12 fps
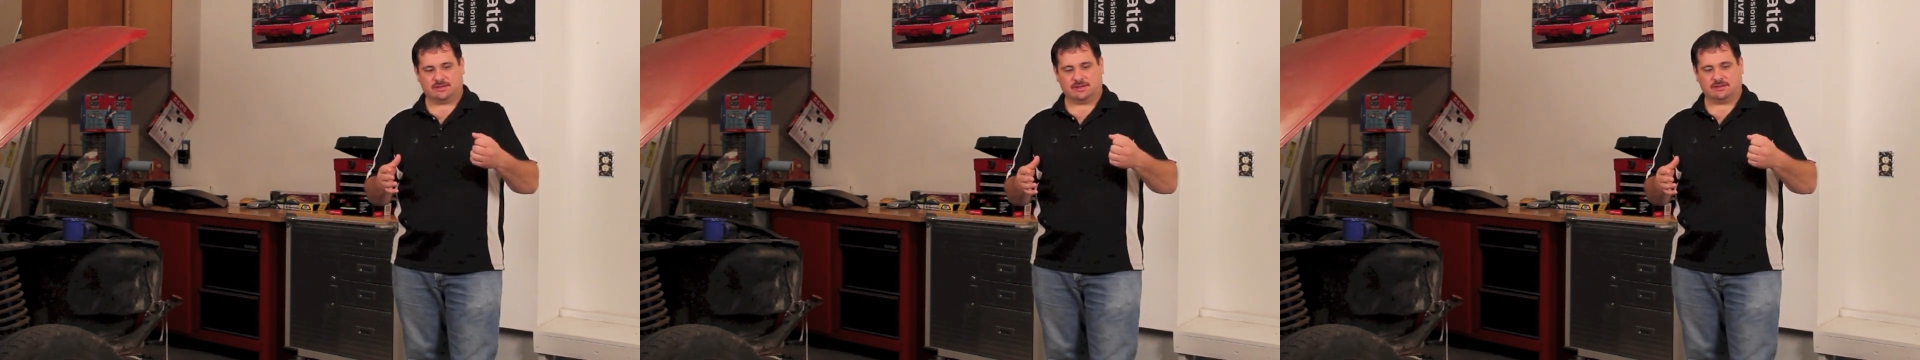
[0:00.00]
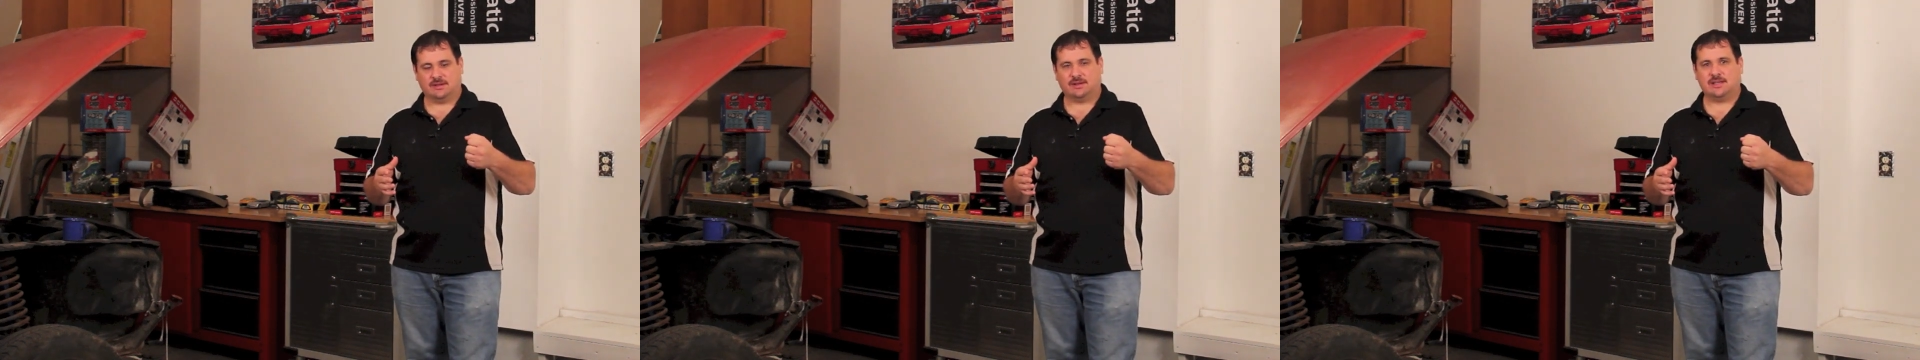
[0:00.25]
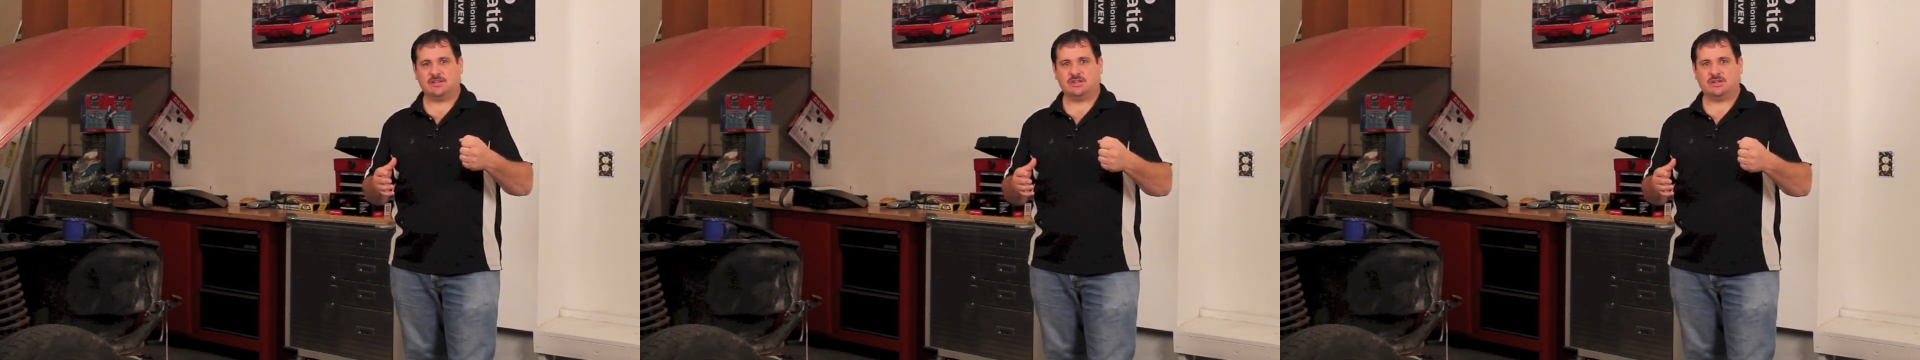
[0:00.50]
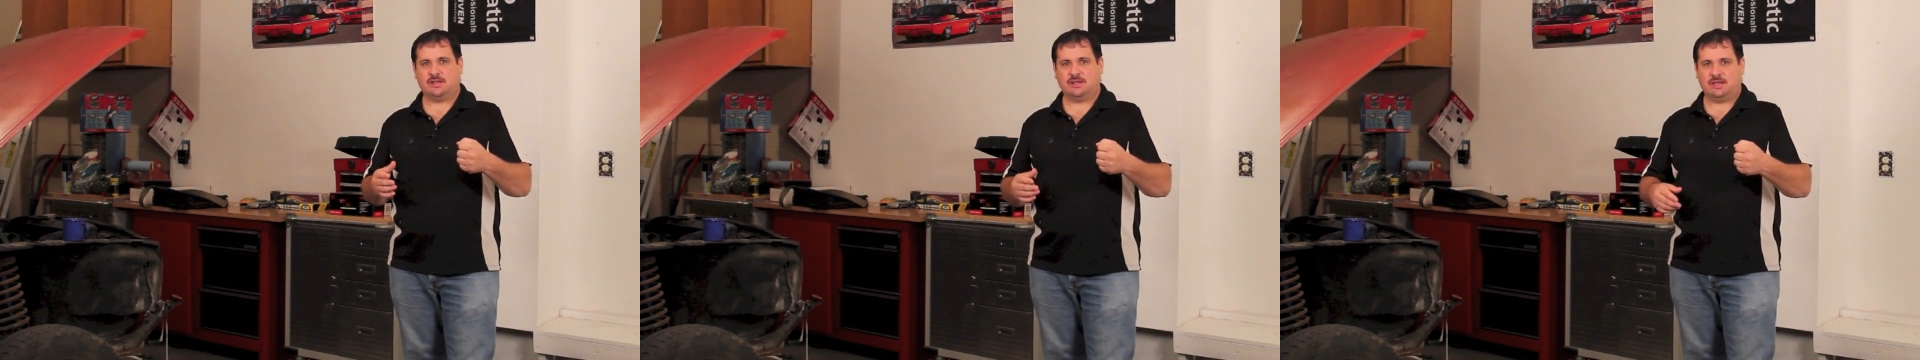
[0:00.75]
the lid
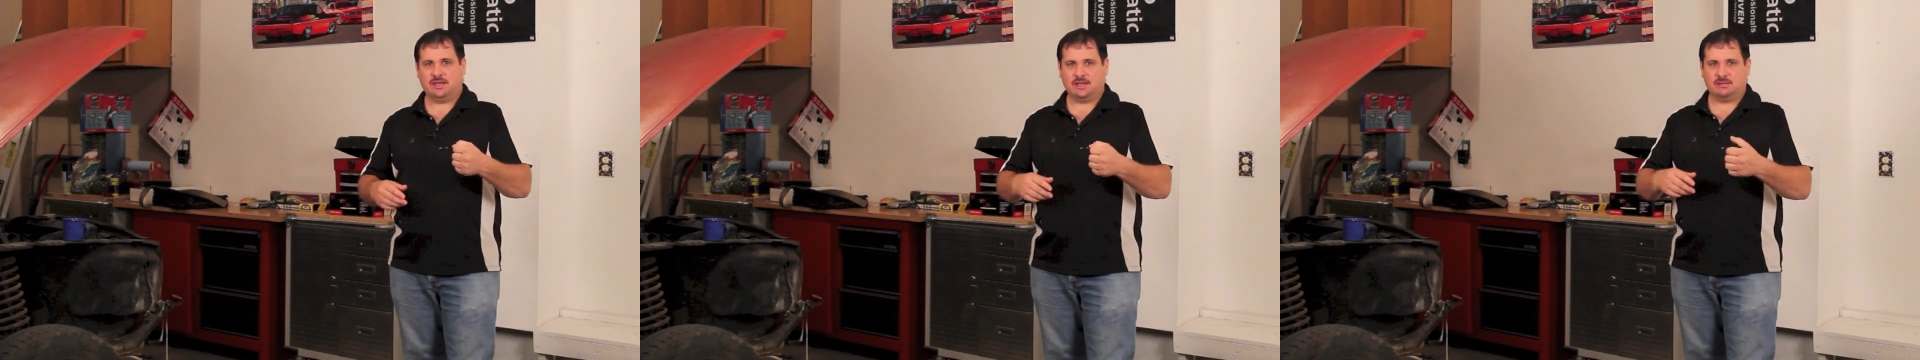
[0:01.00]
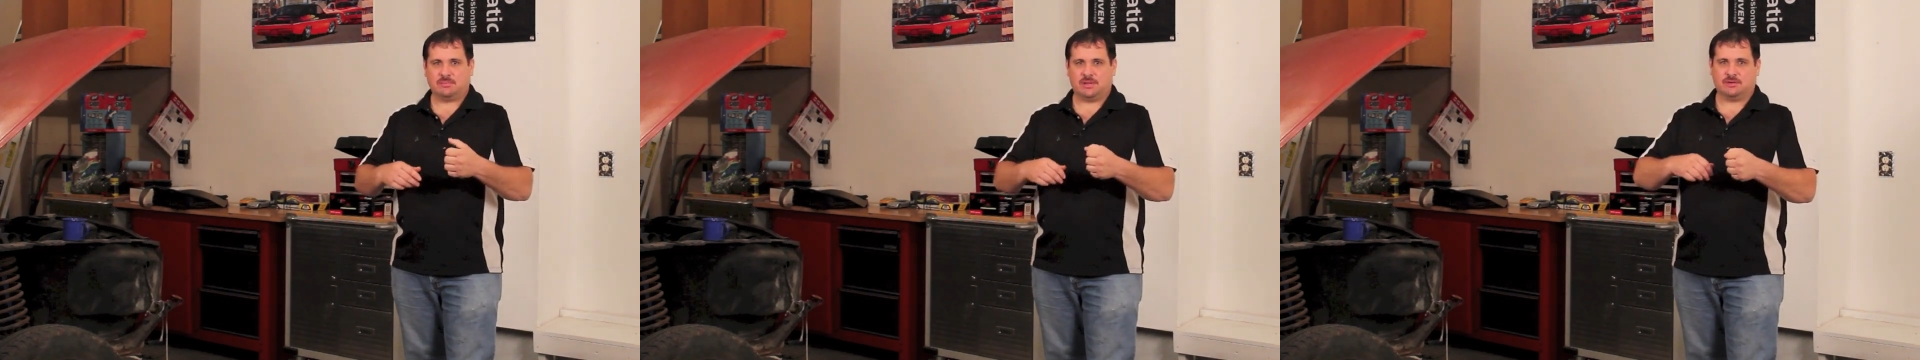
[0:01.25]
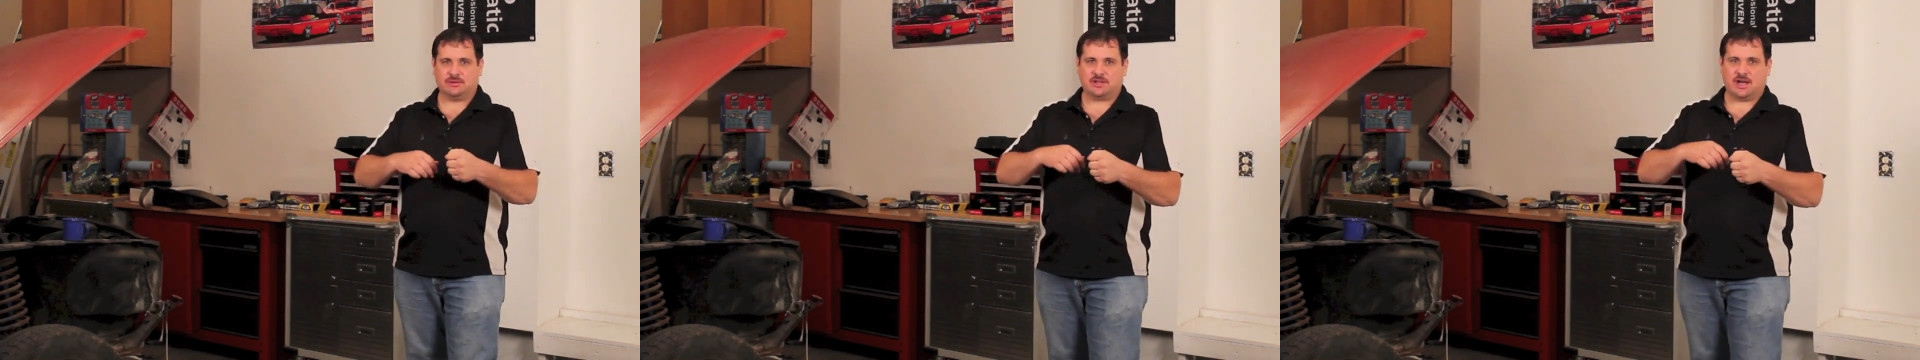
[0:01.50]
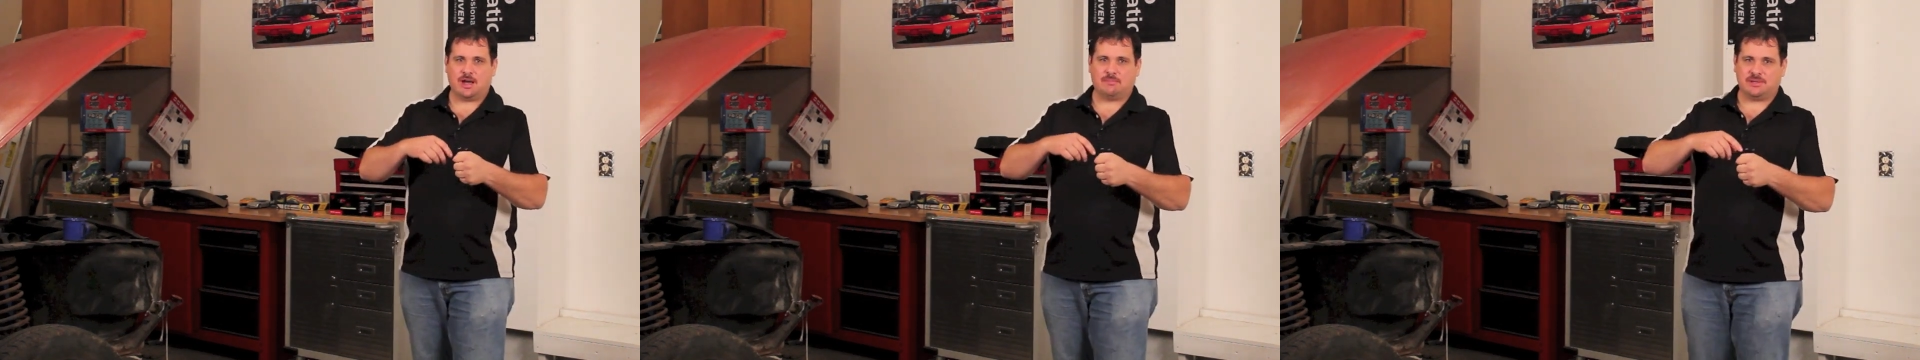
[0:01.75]
you can get, but on
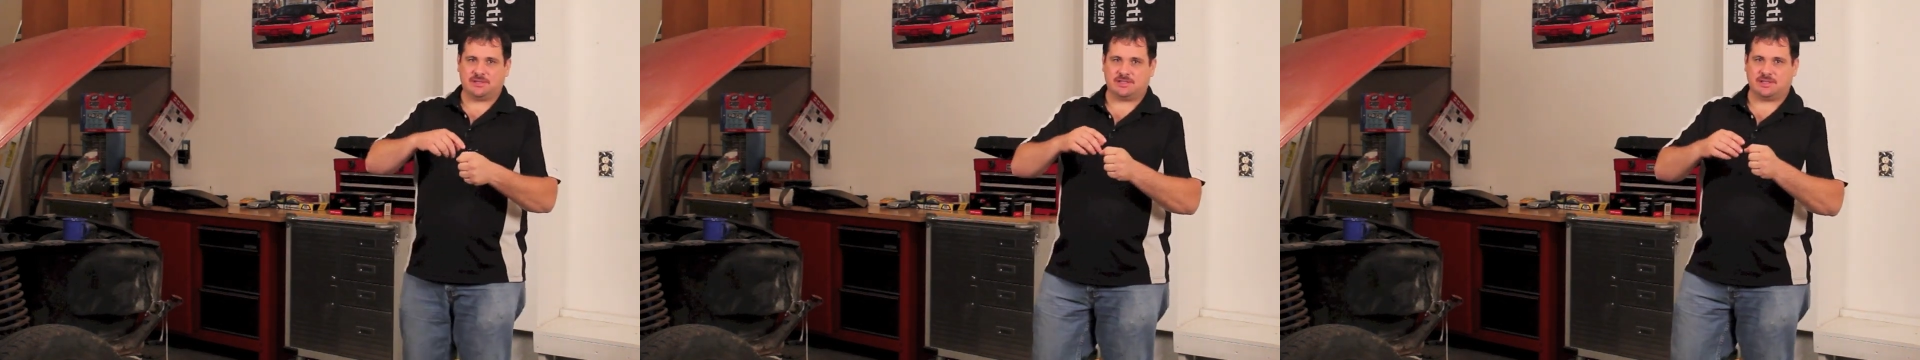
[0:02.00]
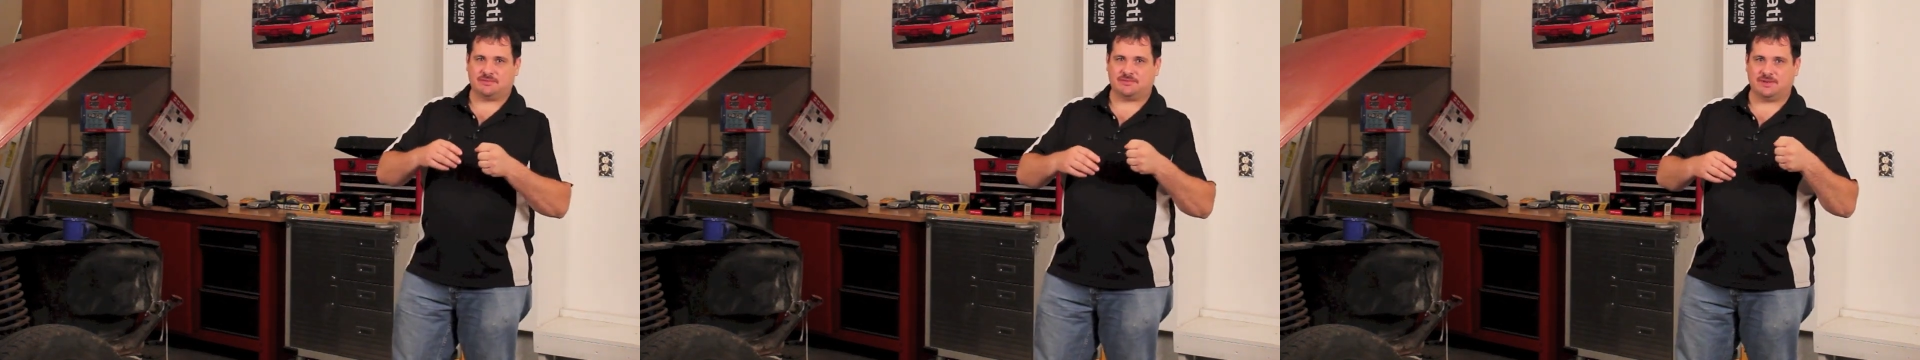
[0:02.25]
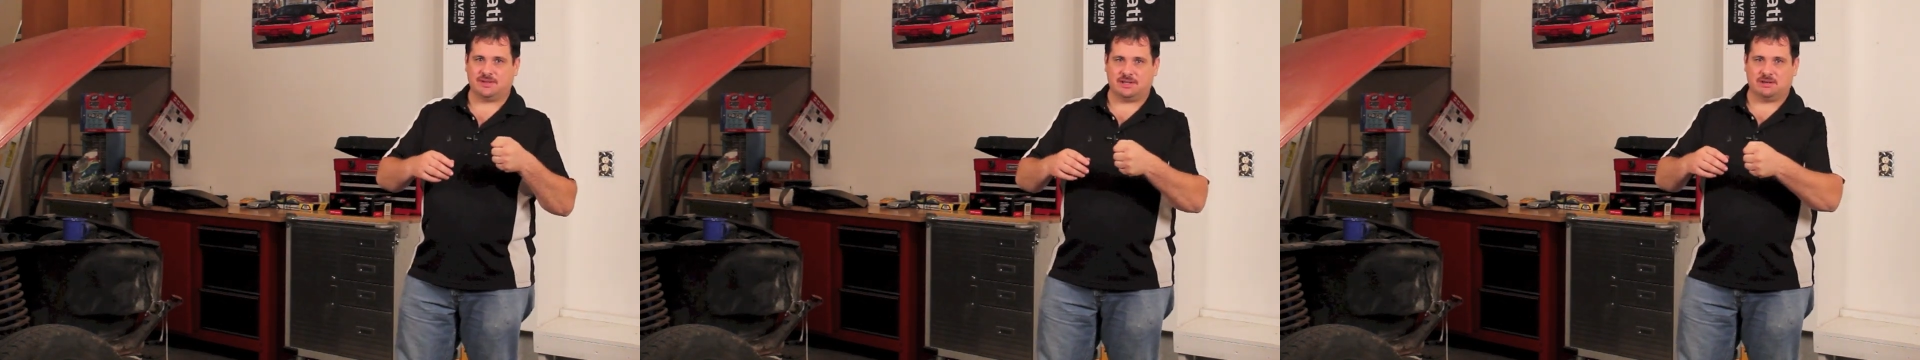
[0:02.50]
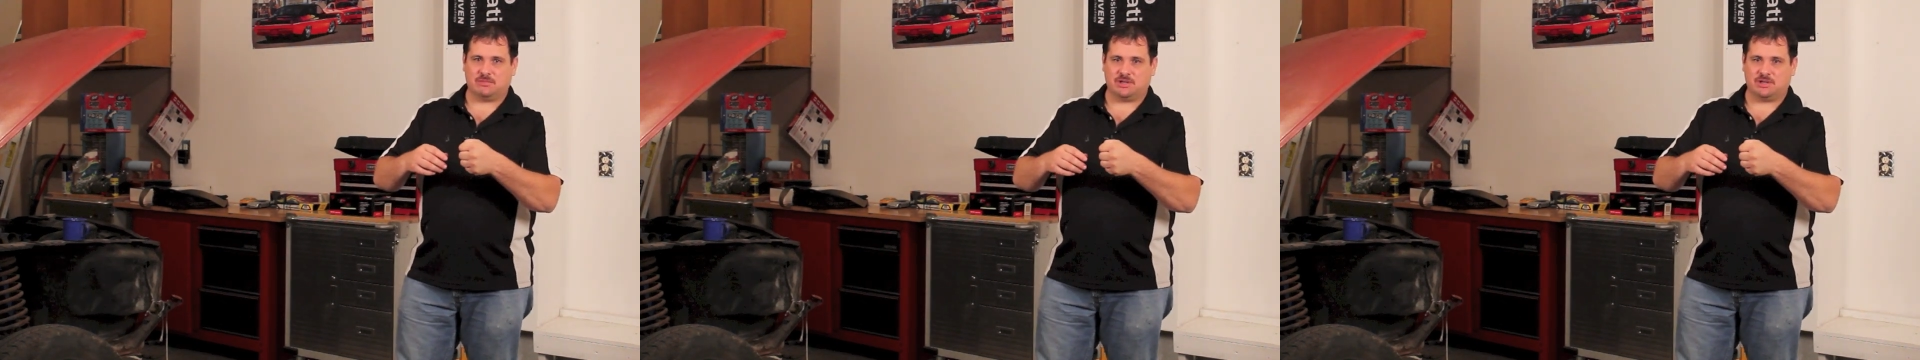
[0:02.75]
top, instead of fitting in a